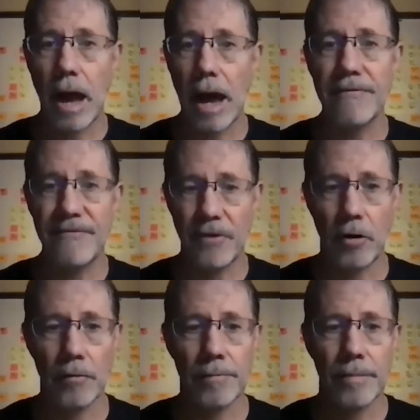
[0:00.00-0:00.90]

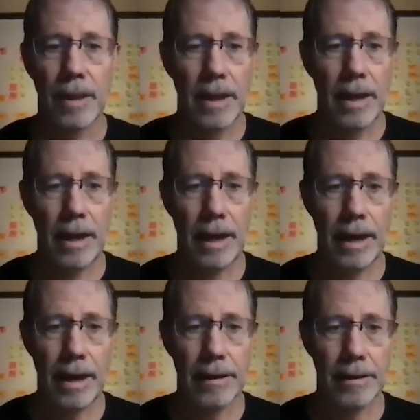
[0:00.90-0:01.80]
iPhone,
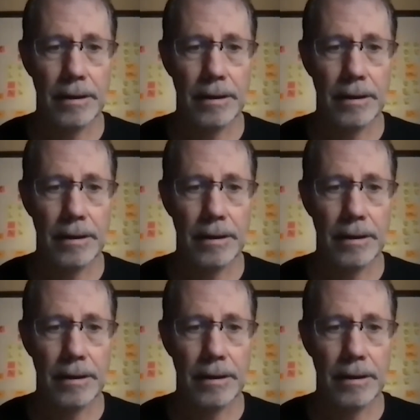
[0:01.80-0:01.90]
and